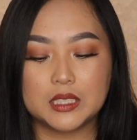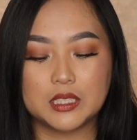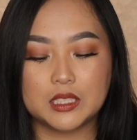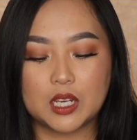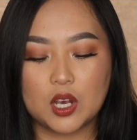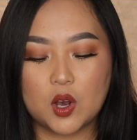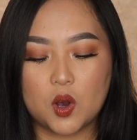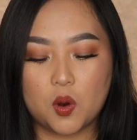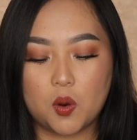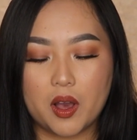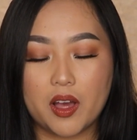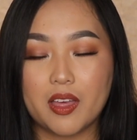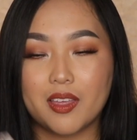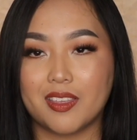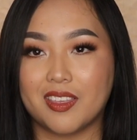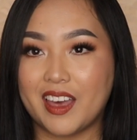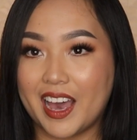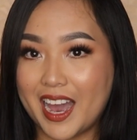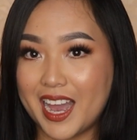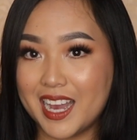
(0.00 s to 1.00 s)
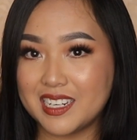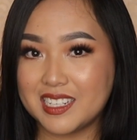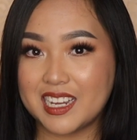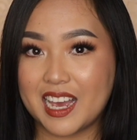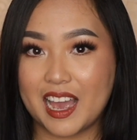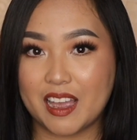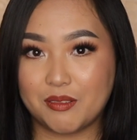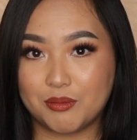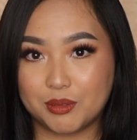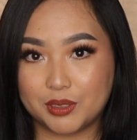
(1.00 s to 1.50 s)
So that
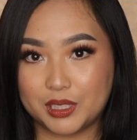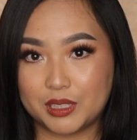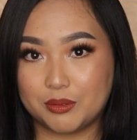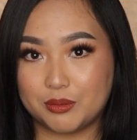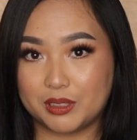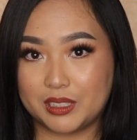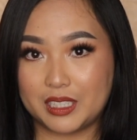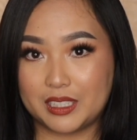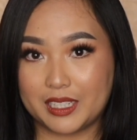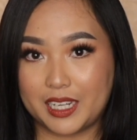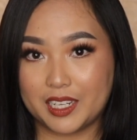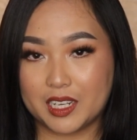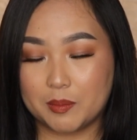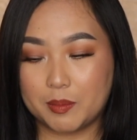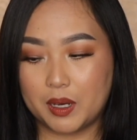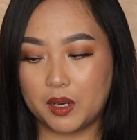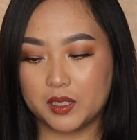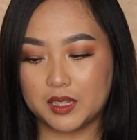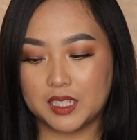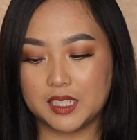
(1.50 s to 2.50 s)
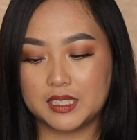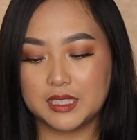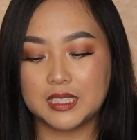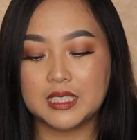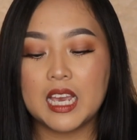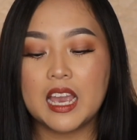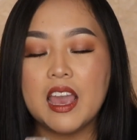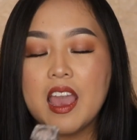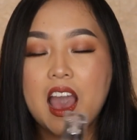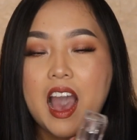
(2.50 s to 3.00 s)
I really, really like about
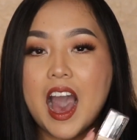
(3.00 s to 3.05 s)
this.